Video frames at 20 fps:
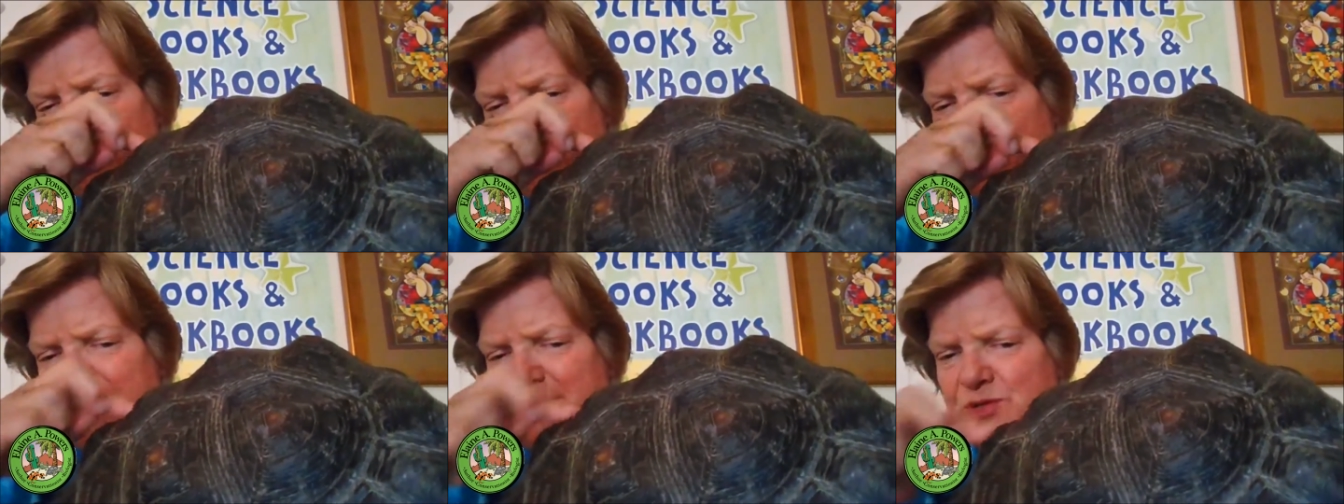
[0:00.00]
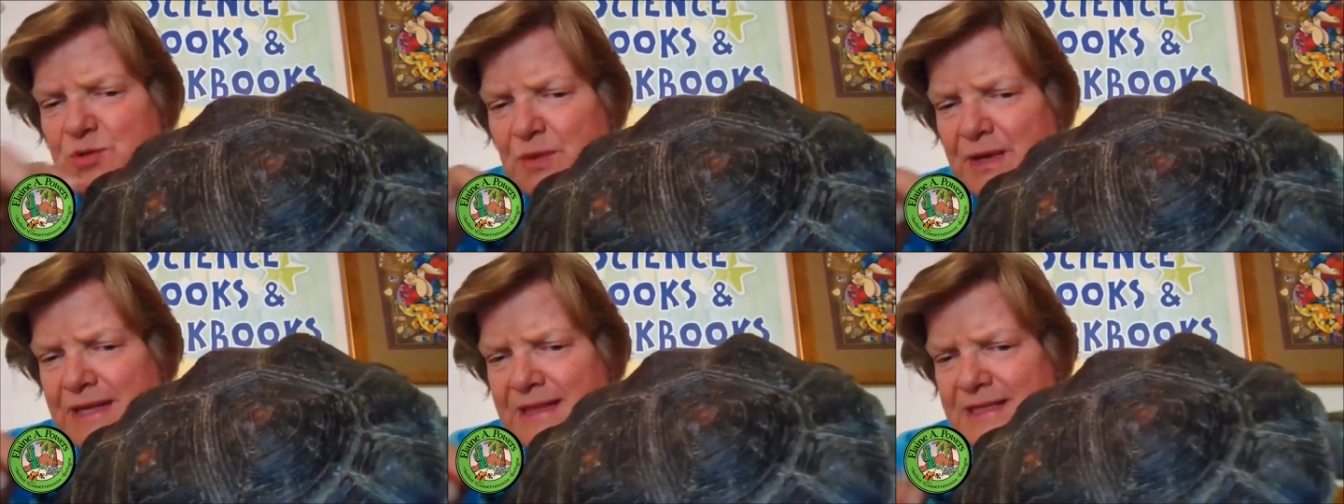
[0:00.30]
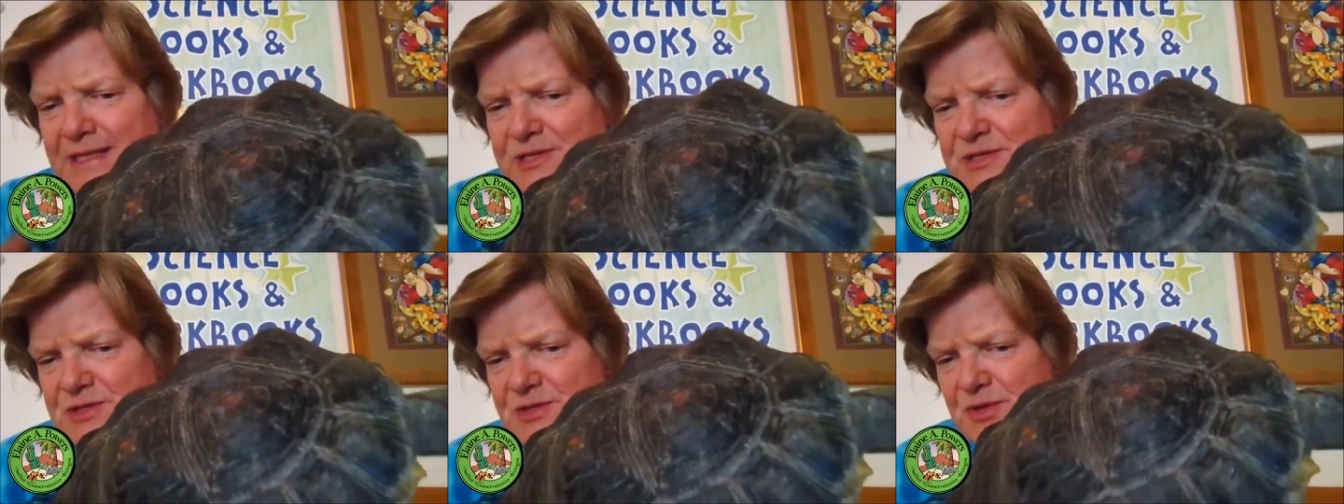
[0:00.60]
between
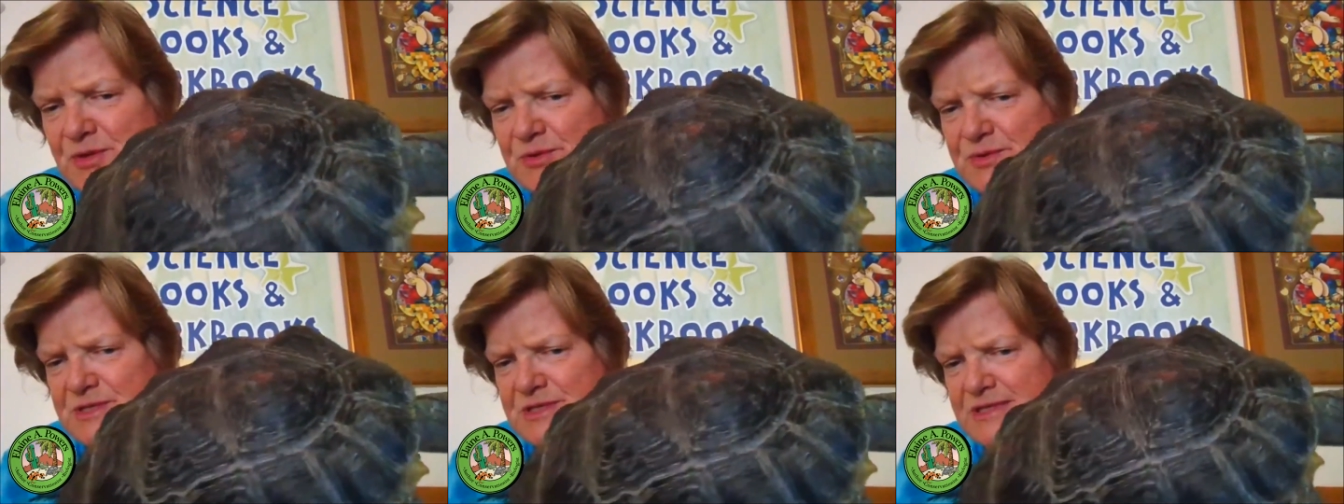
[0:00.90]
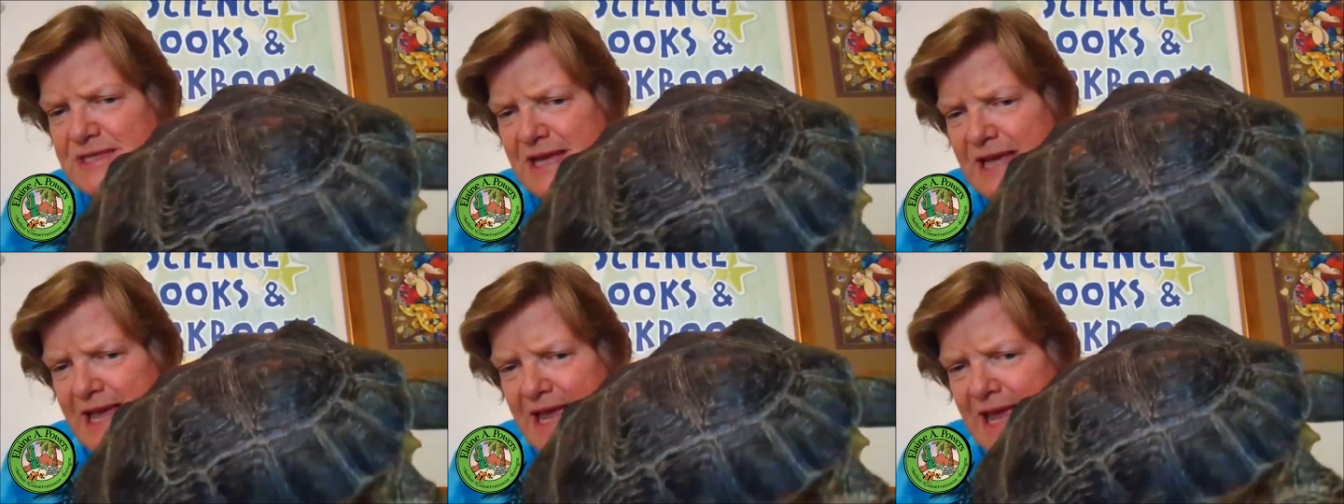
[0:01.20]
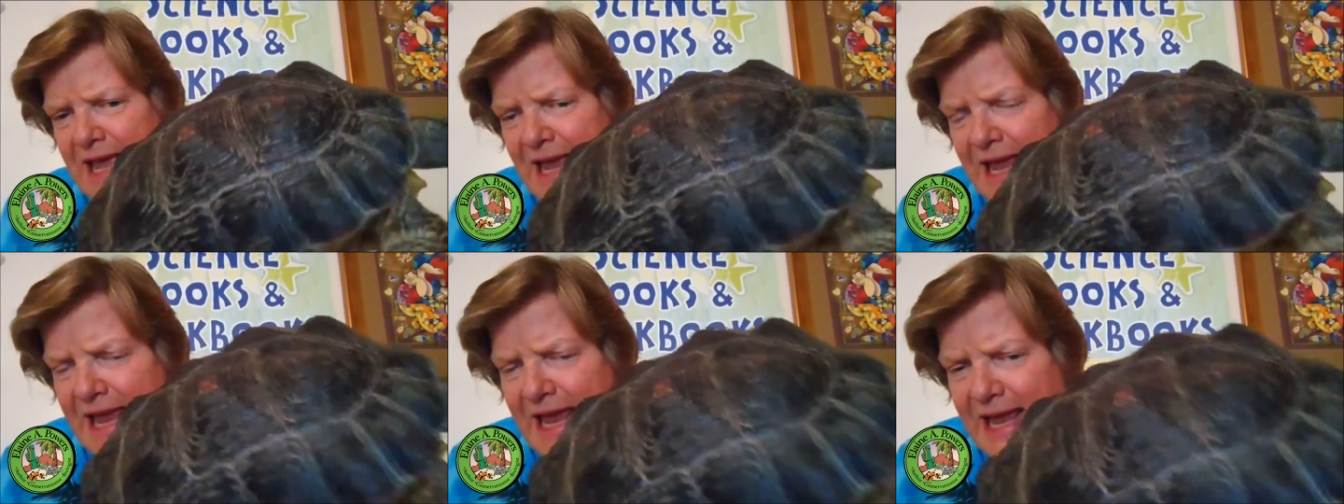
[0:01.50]
the scutes,
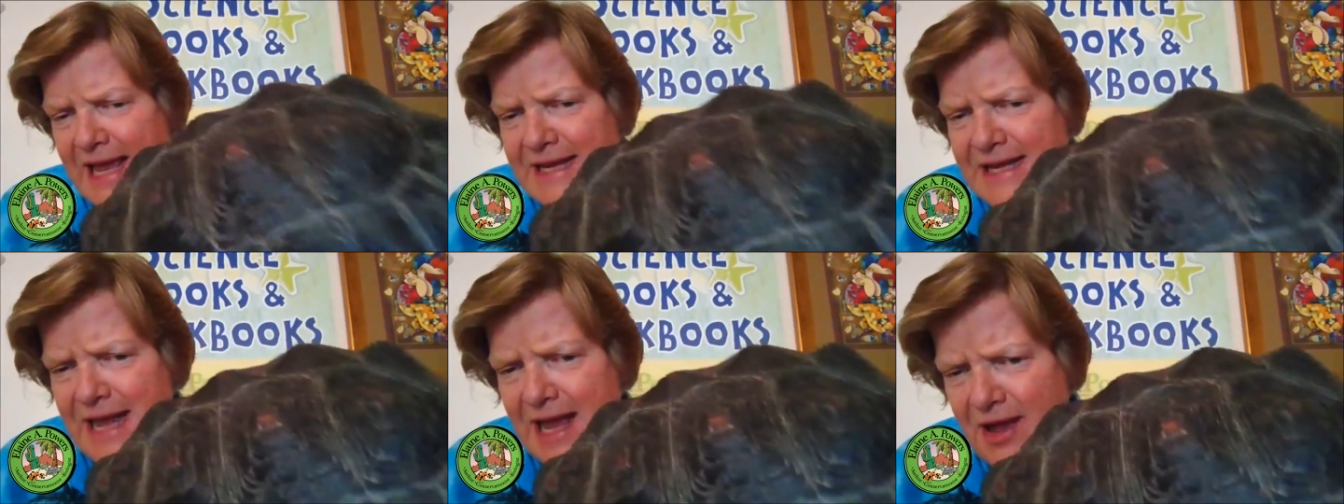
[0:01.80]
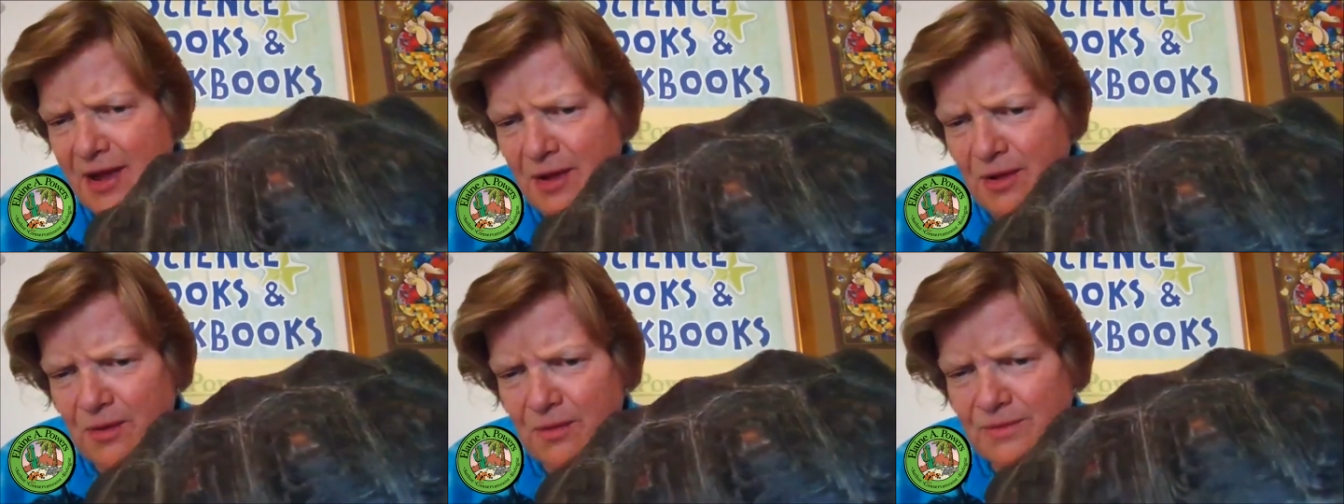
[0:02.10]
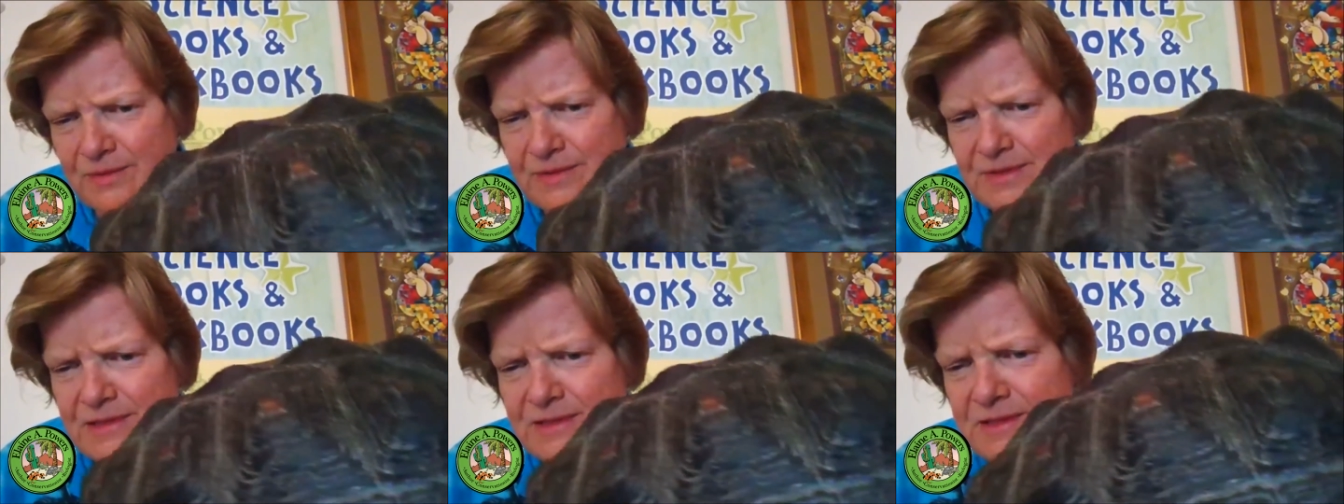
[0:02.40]
and
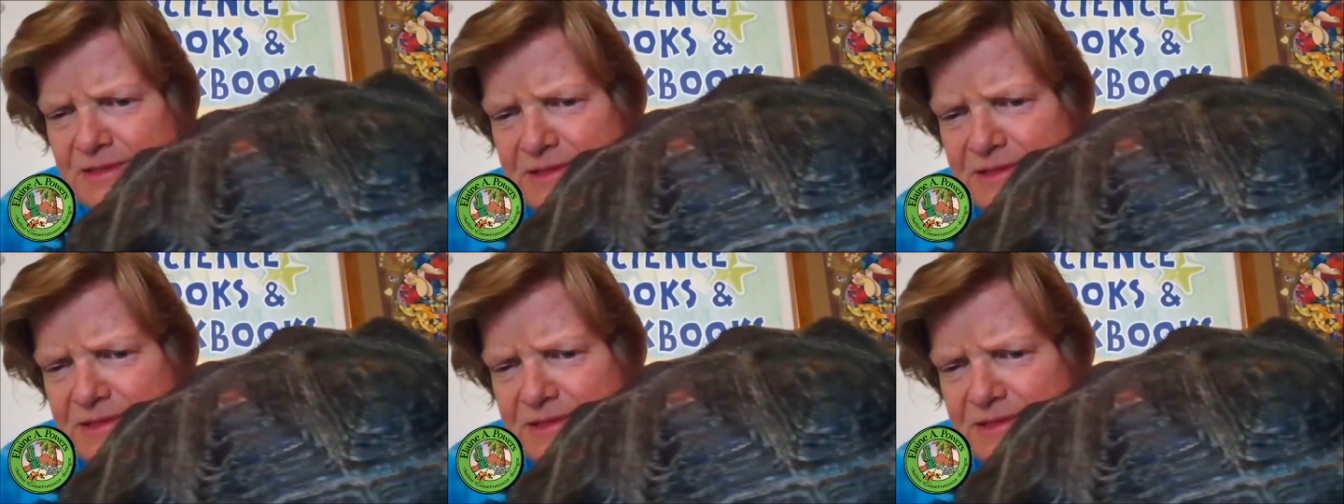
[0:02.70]
how,